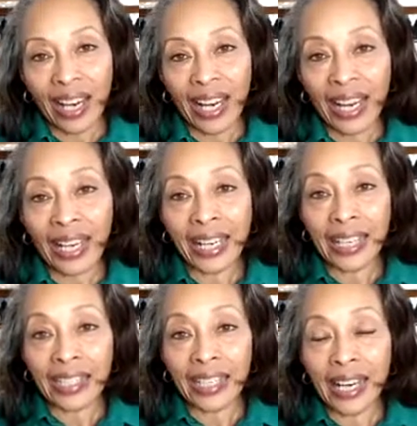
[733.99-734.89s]

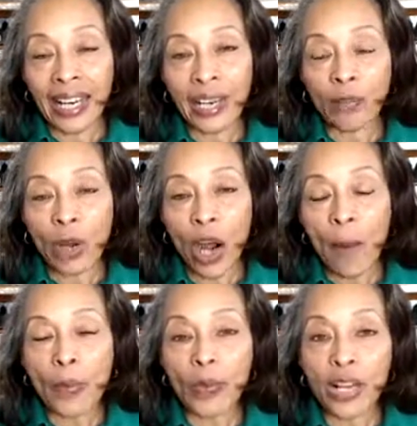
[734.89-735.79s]
and it
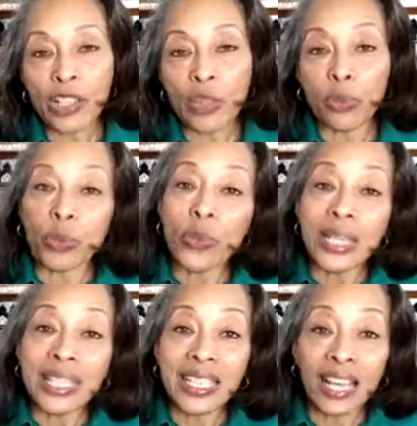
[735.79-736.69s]
operates through
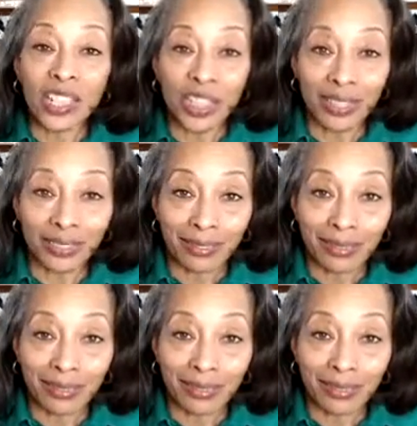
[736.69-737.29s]
suction.